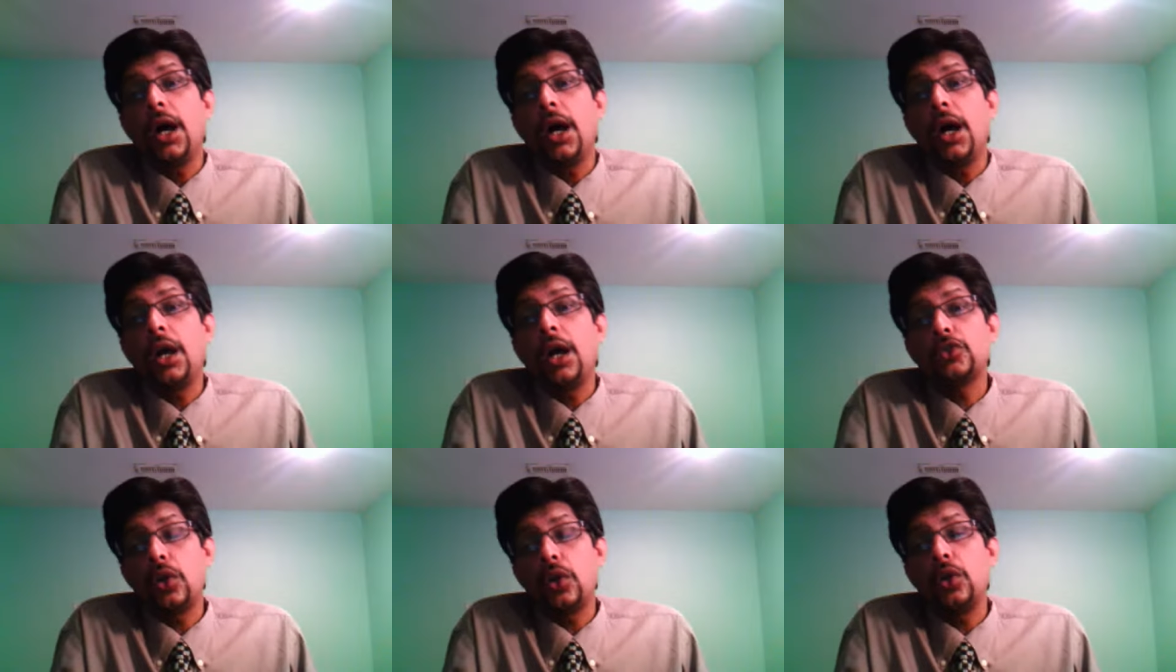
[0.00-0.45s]

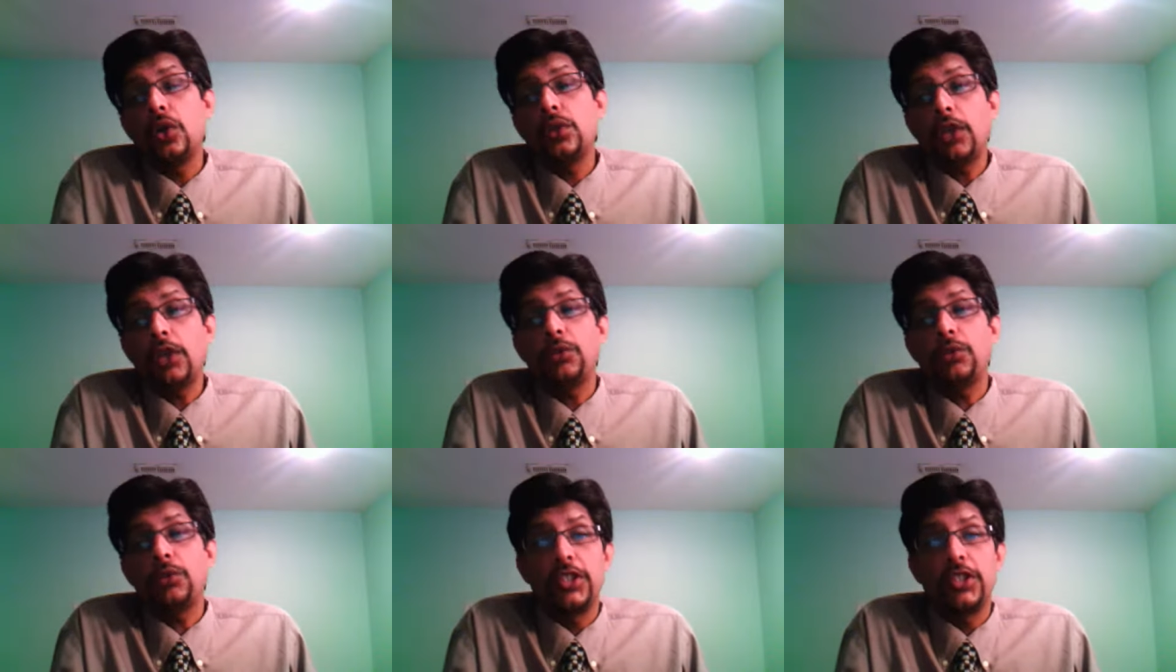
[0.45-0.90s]
so that
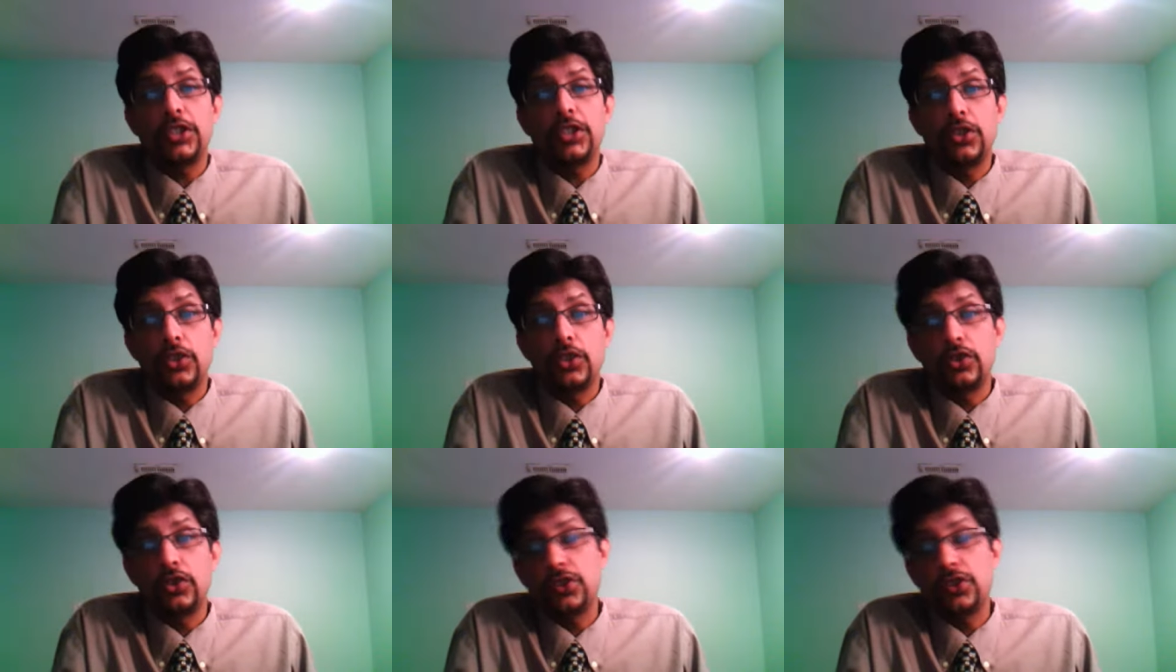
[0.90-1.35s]
would be
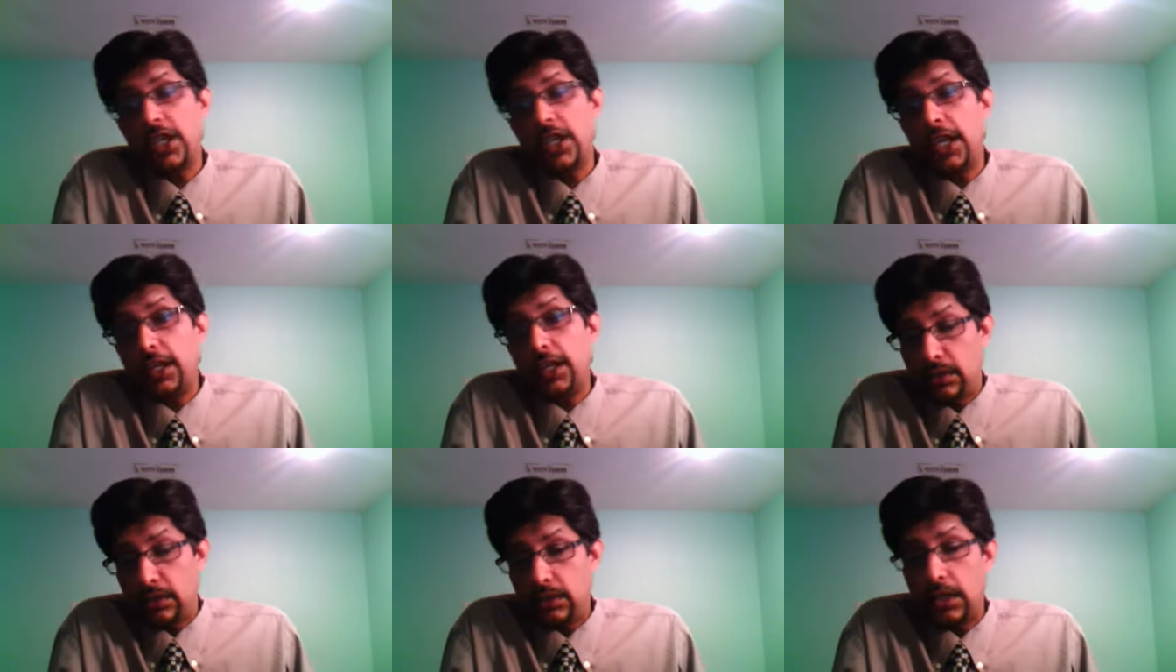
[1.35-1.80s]
interesting to
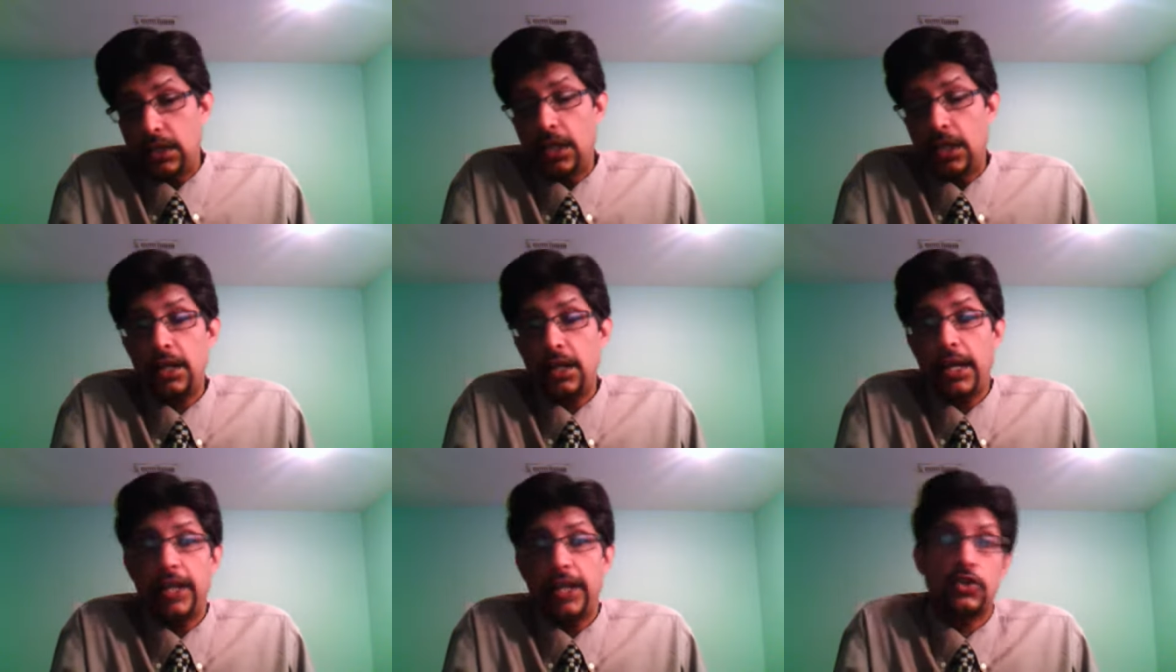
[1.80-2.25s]
see
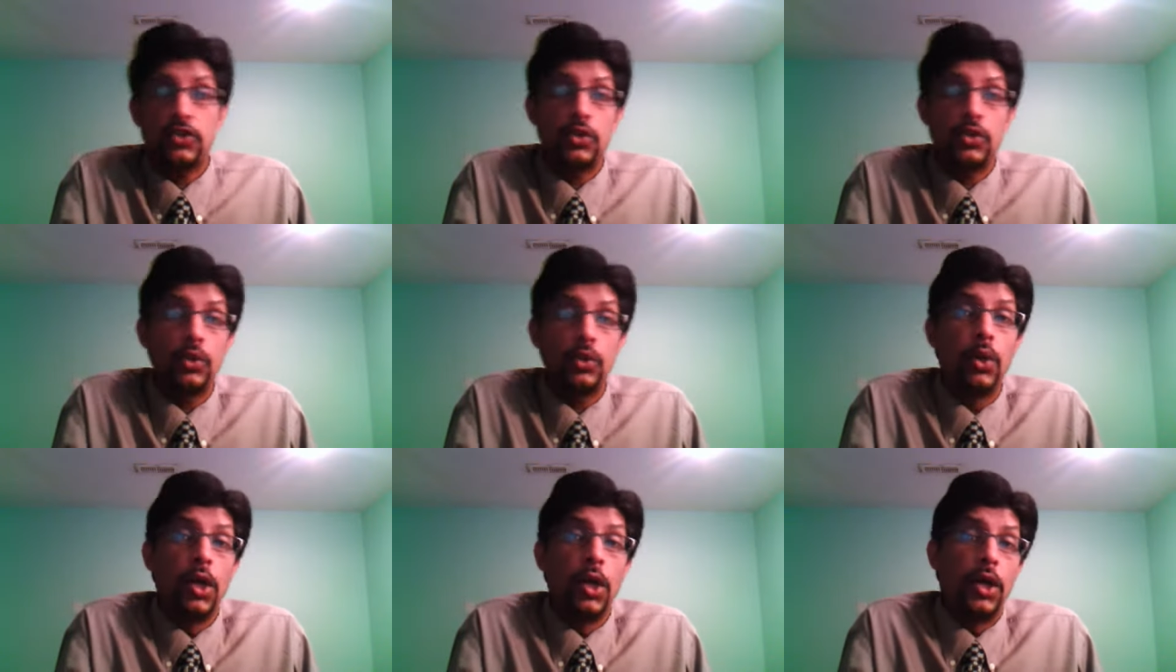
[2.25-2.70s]
as
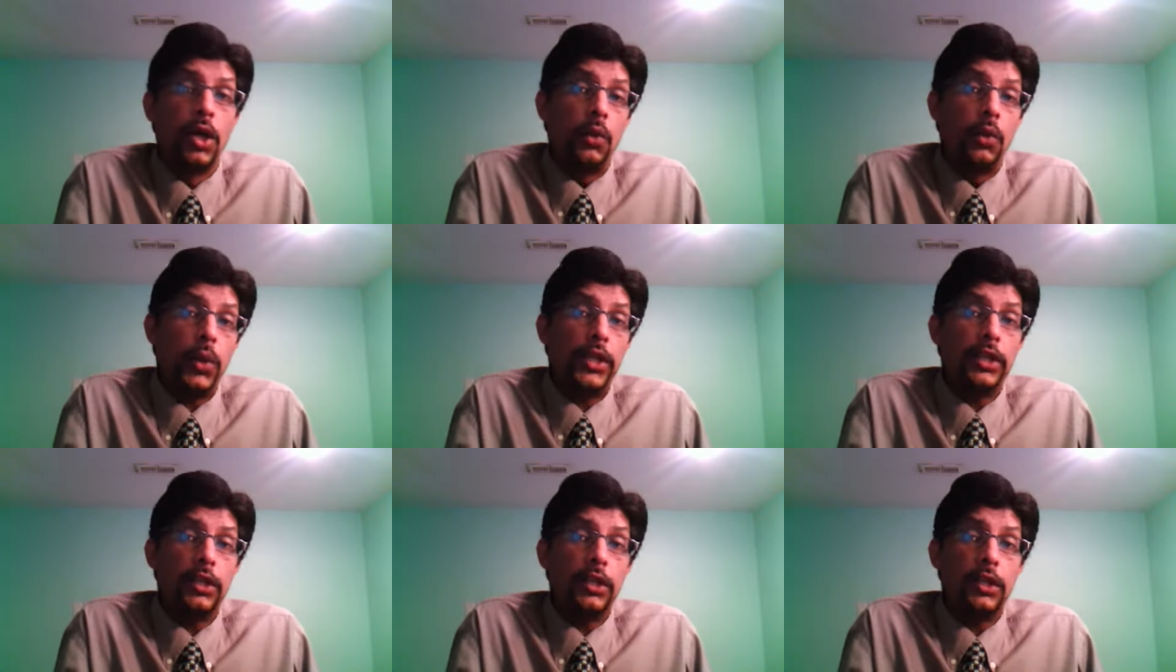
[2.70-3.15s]
to
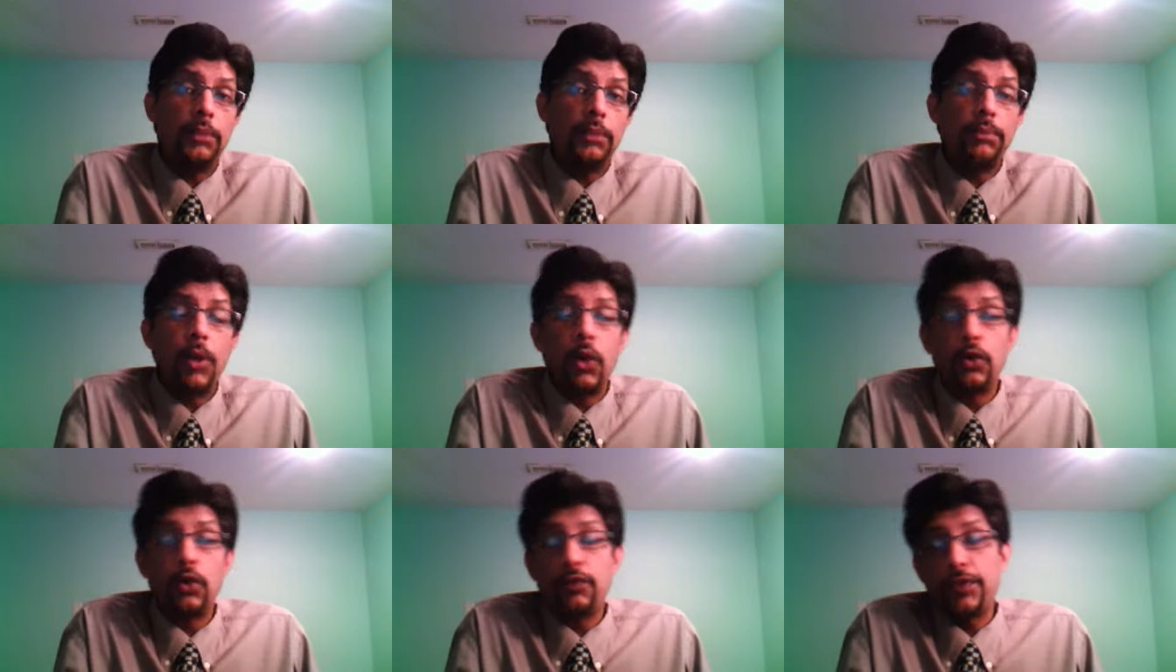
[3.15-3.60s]
when England
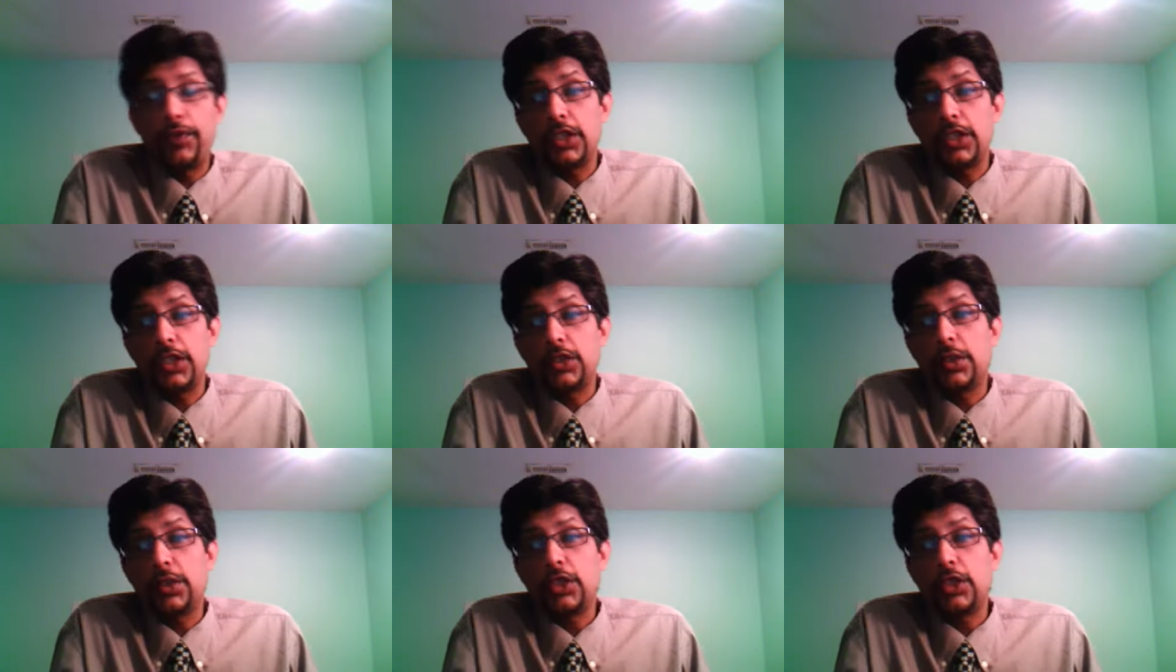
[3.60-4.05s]
bowl
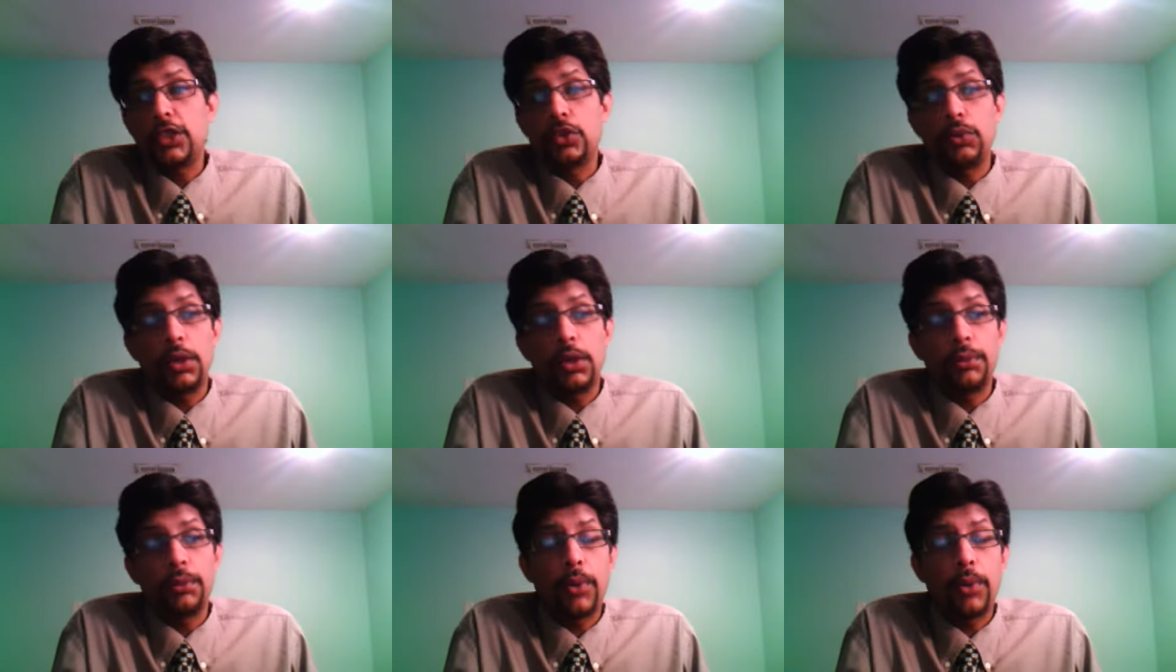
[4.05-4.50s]
first whether
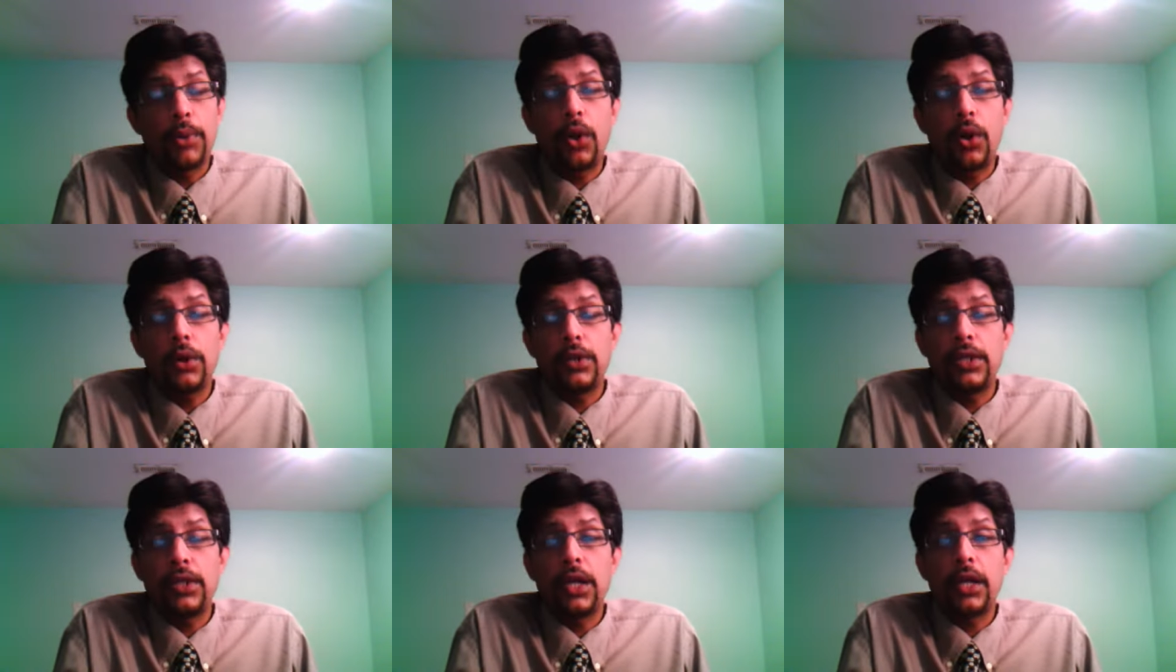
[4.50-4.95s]
Stuart
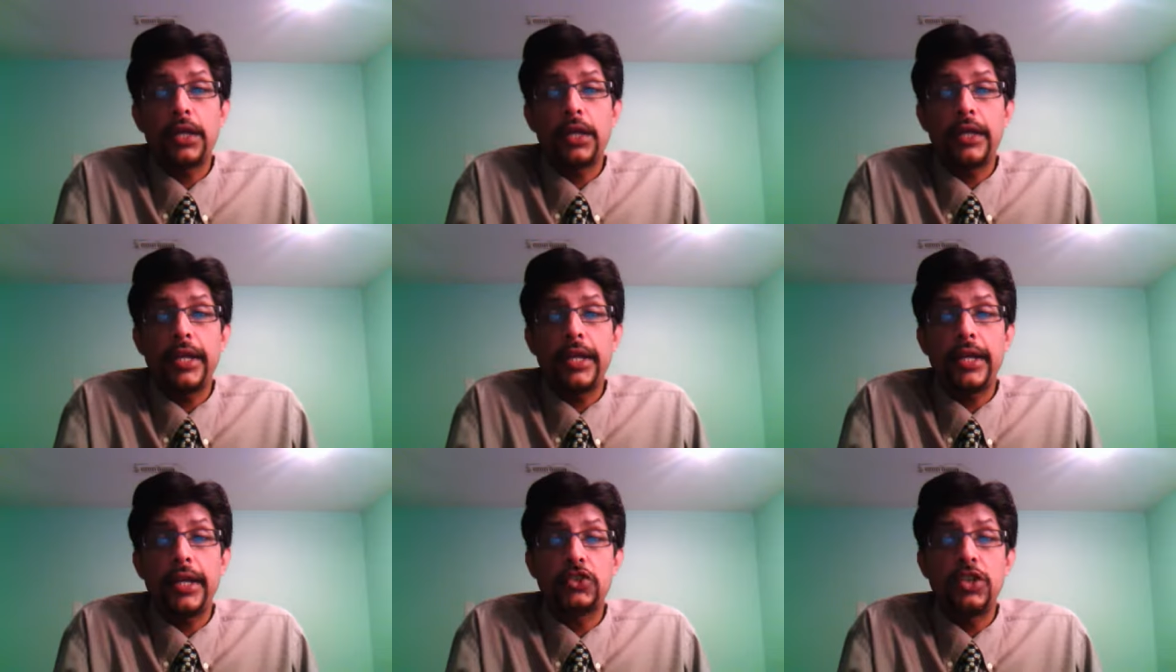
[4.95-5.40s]
Broad uh,
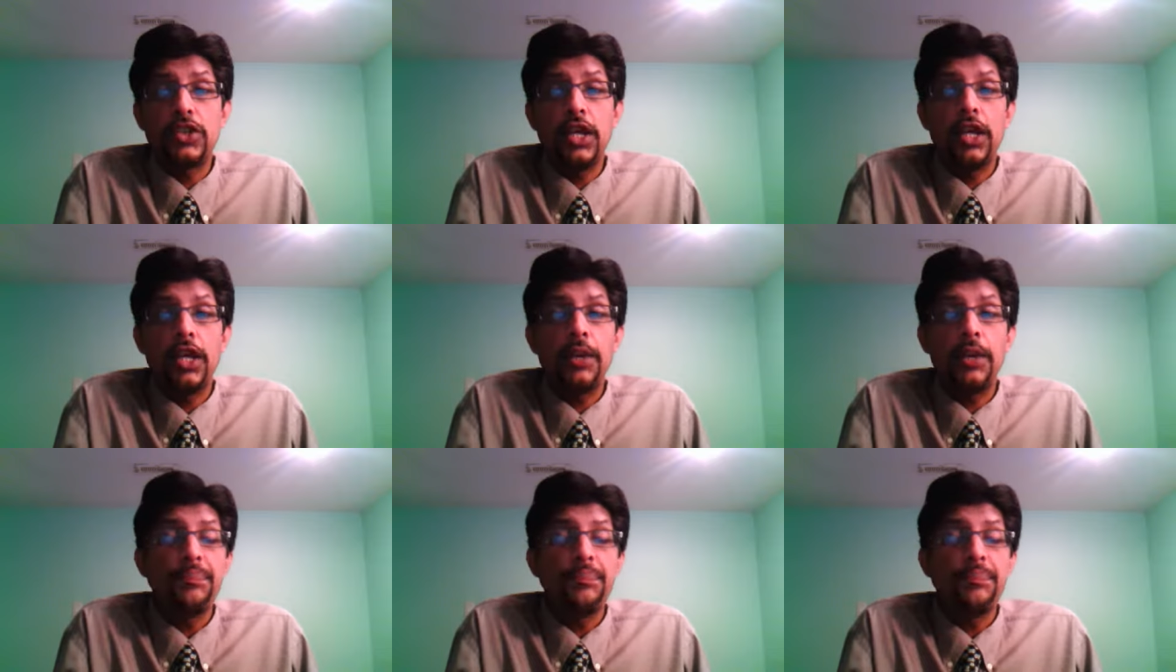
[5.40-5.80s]
gets the